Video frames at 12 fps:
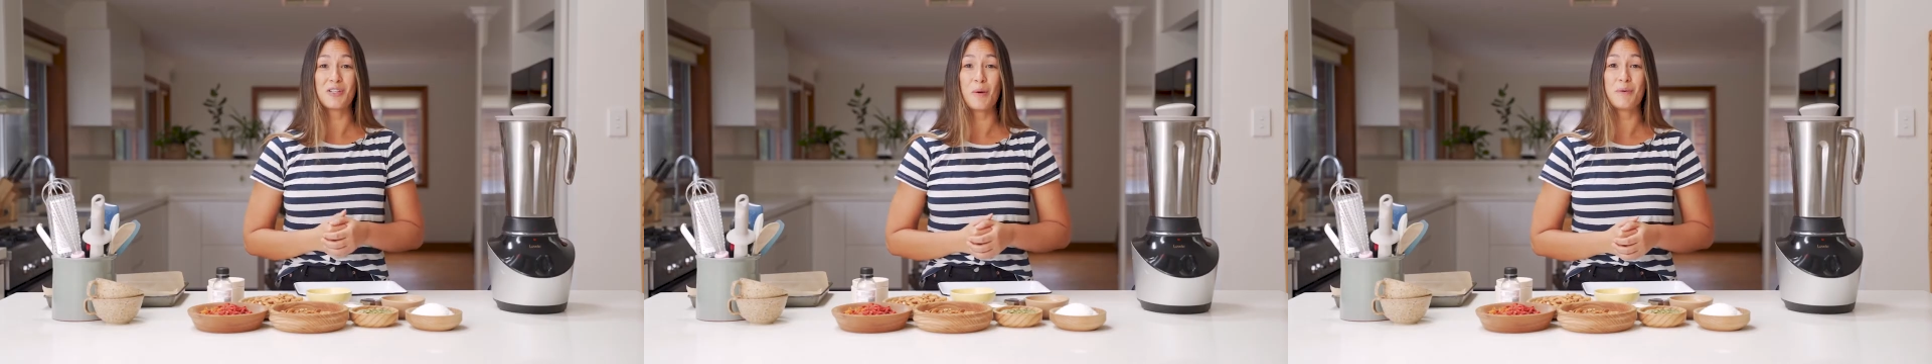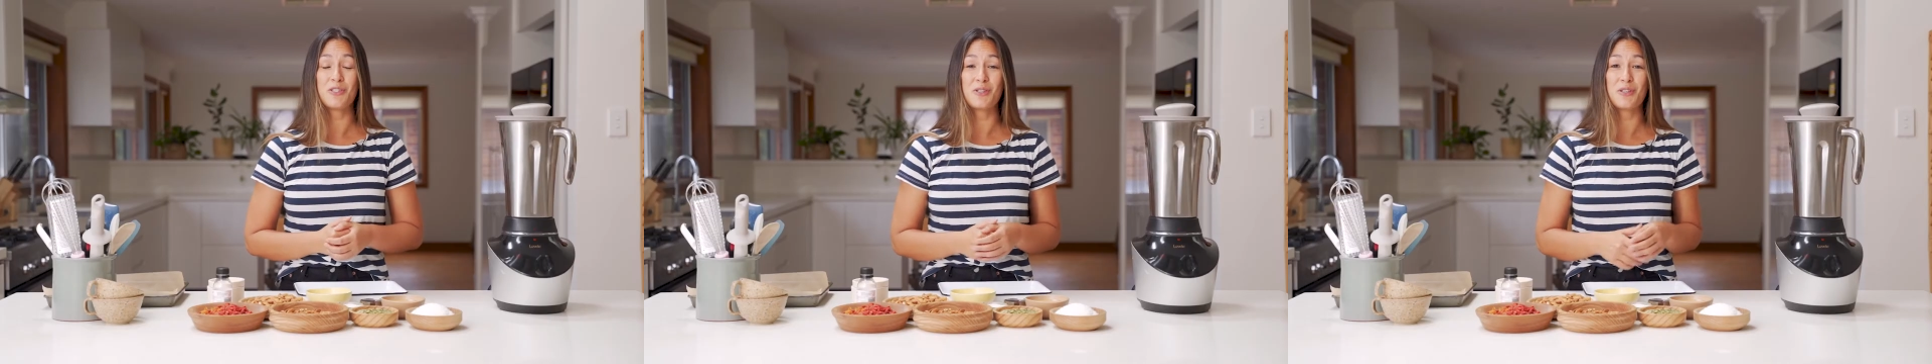an
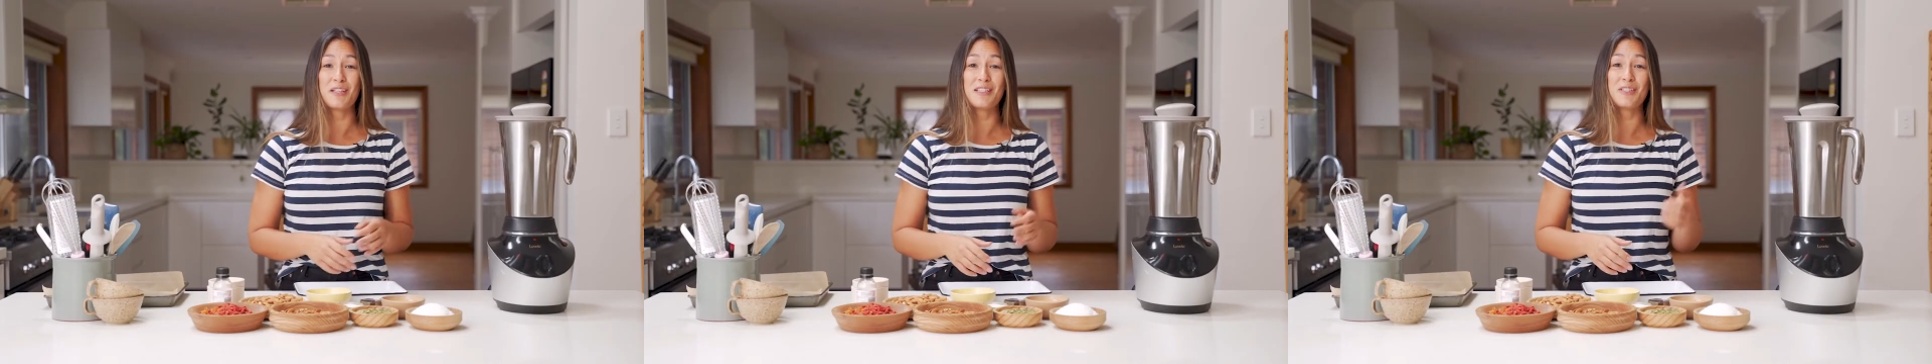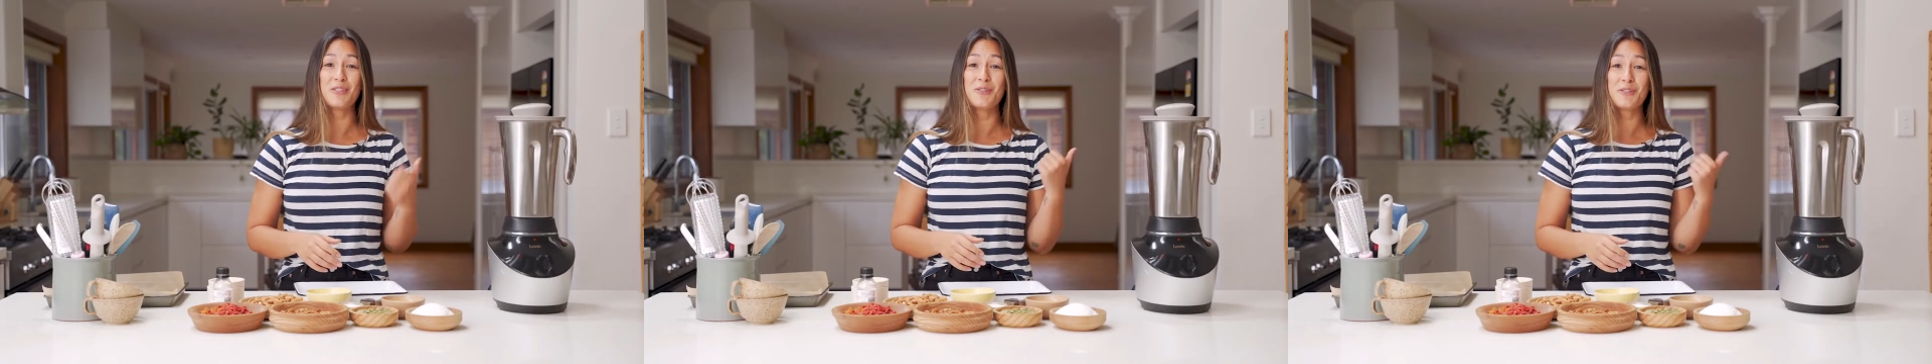
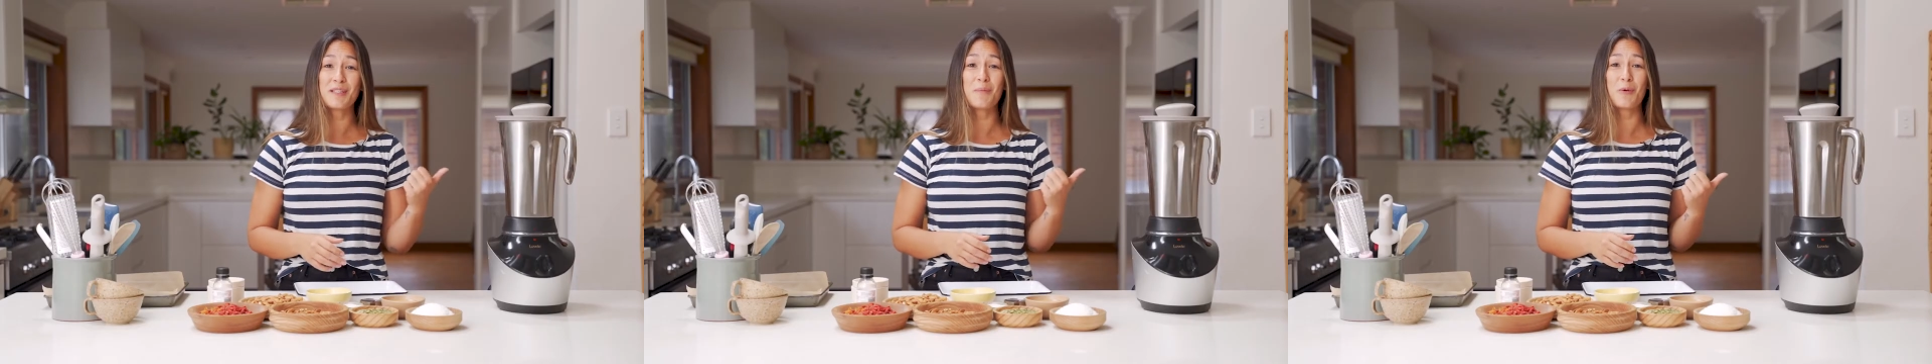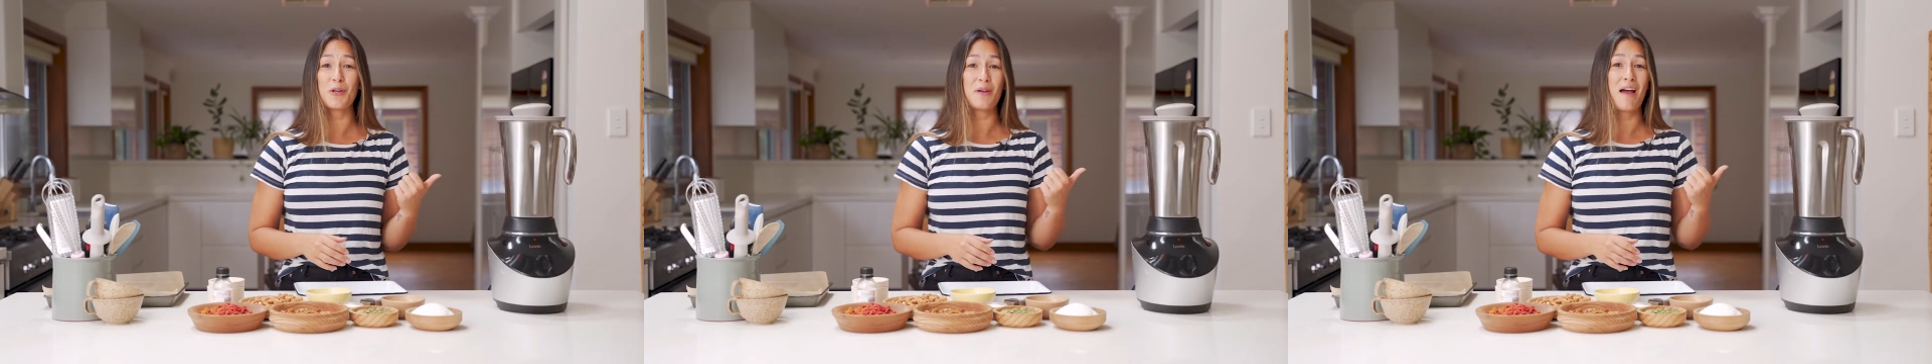opportunity to use
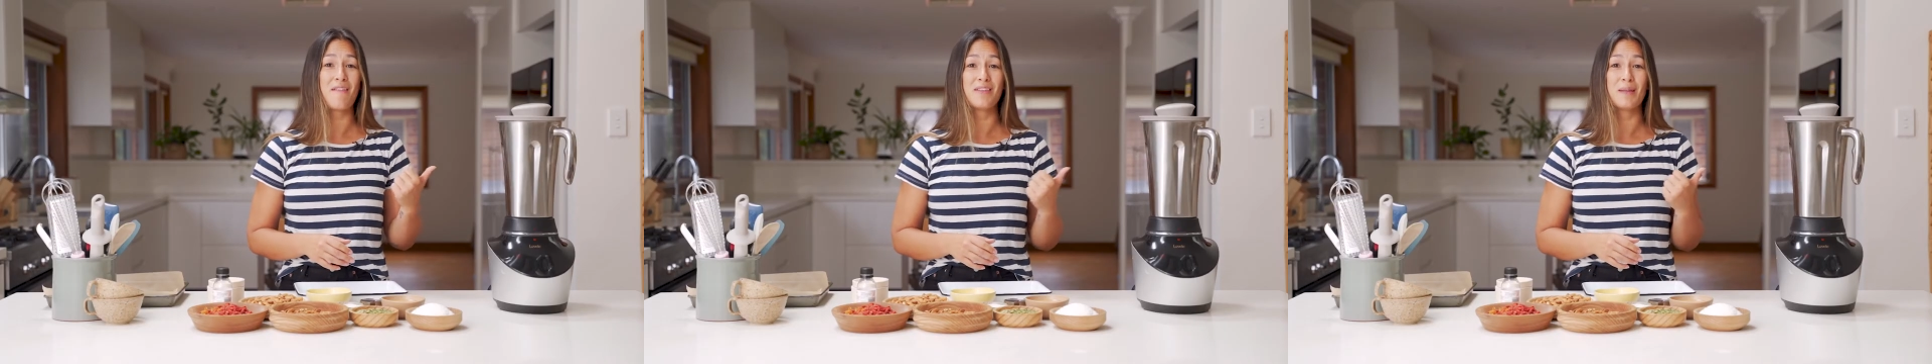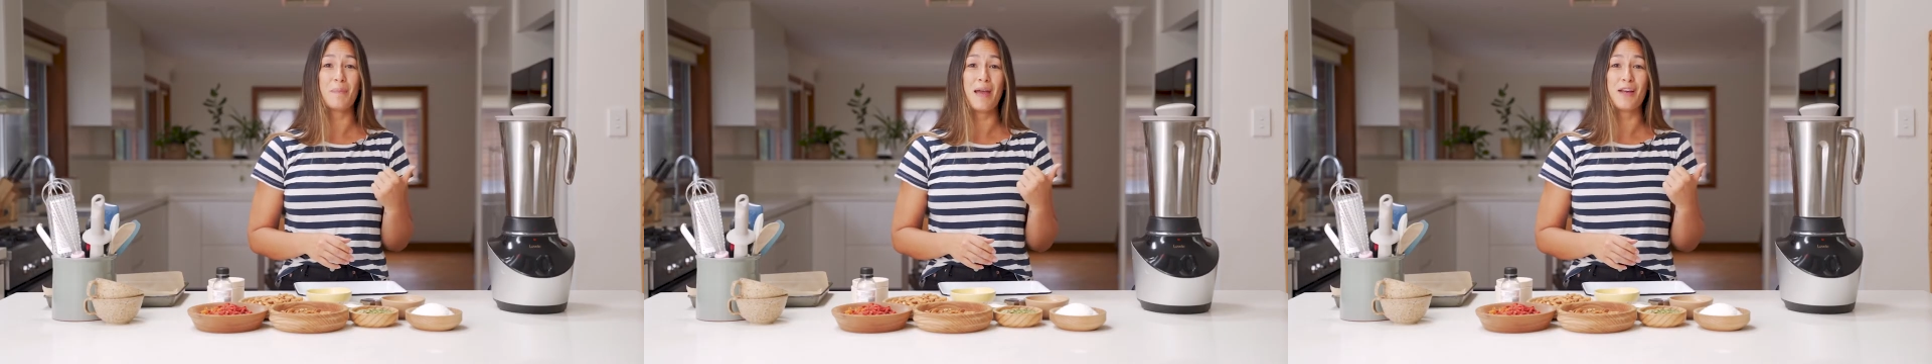up what you have
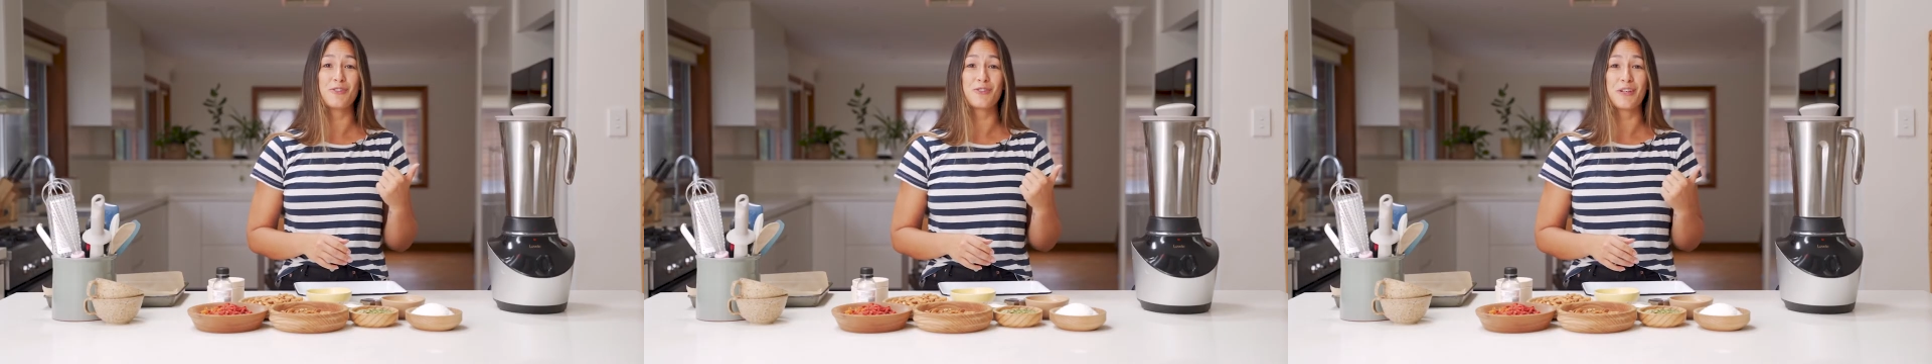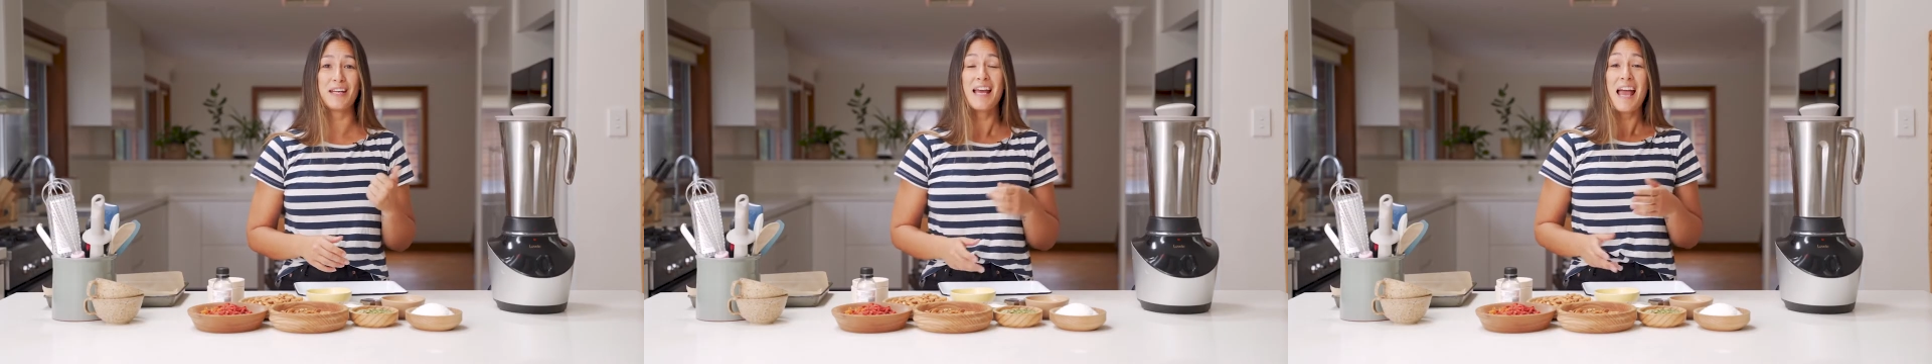in the
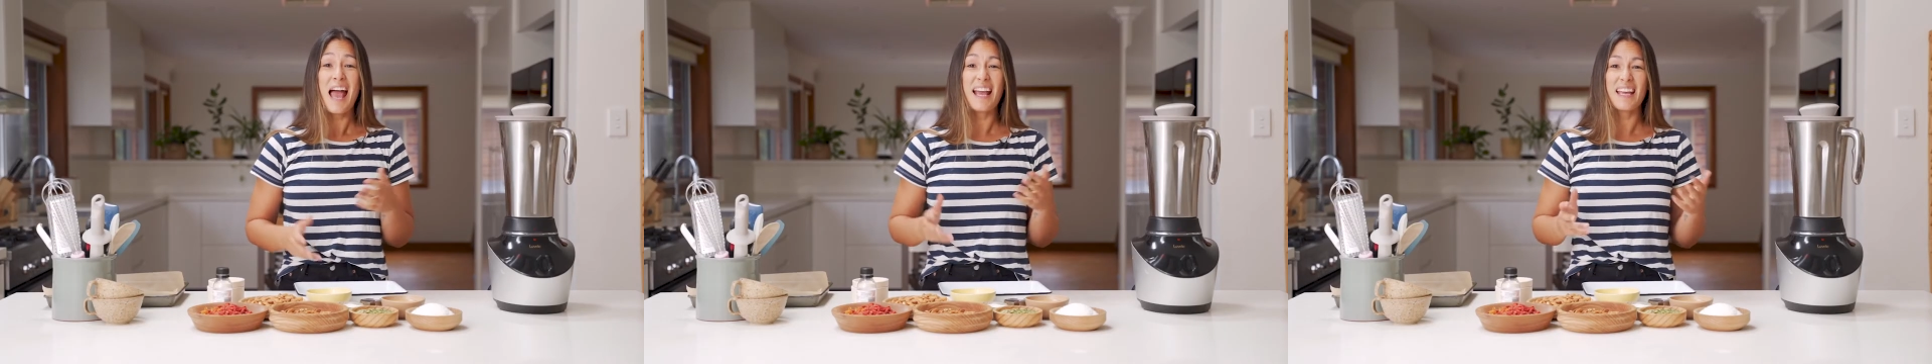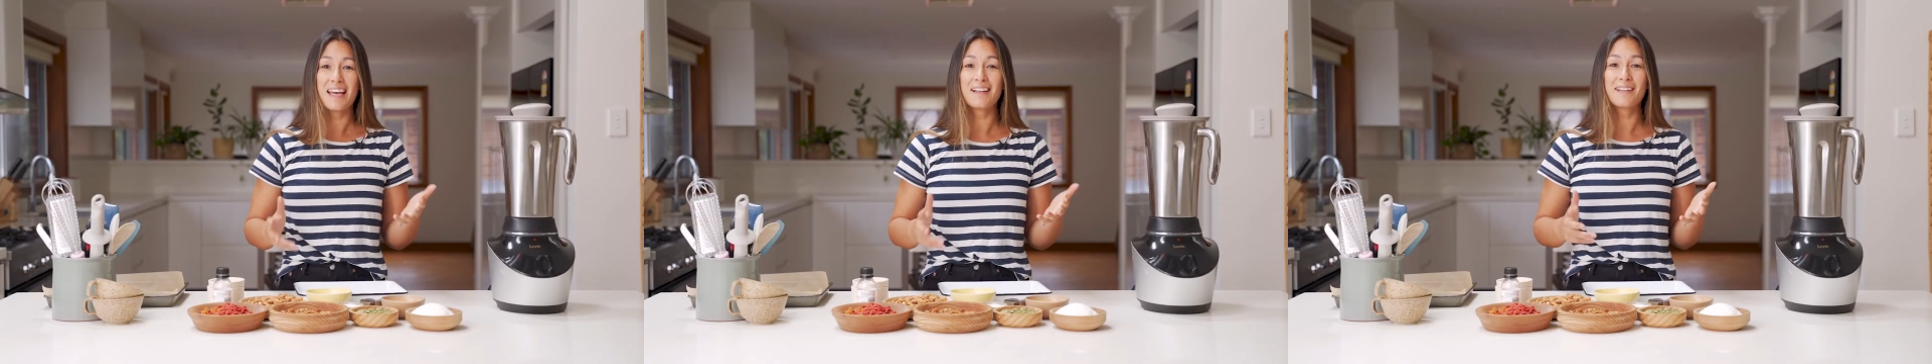pantry
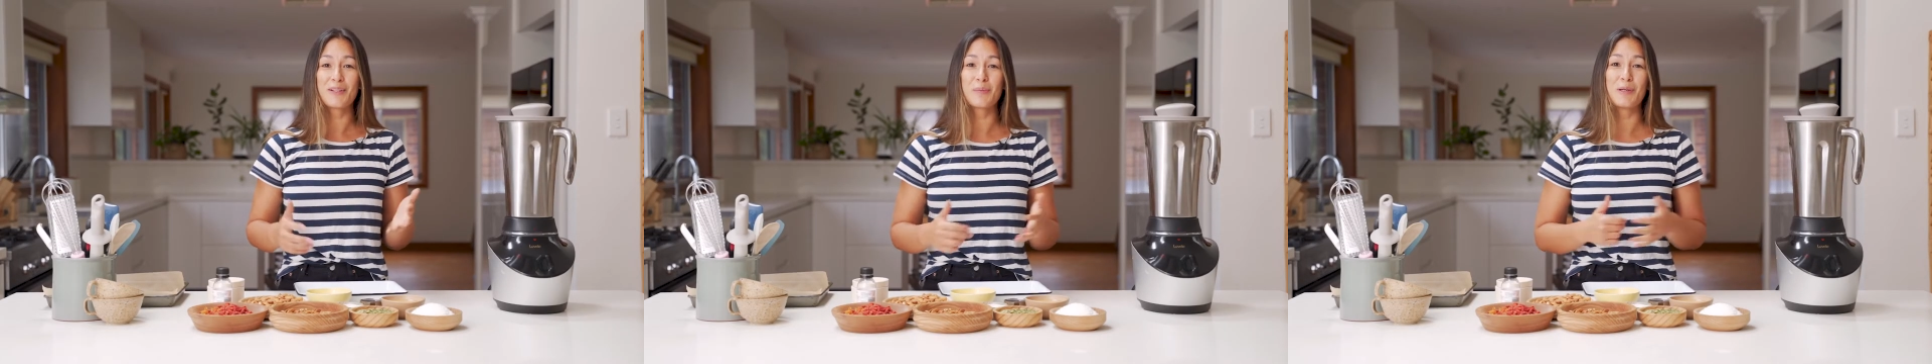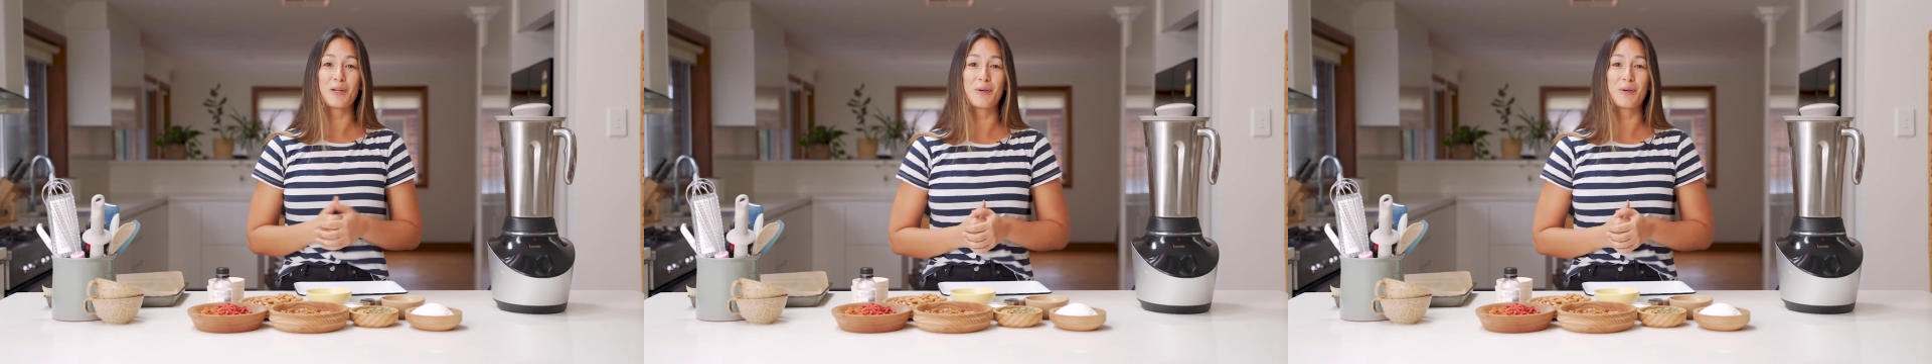and get a little bit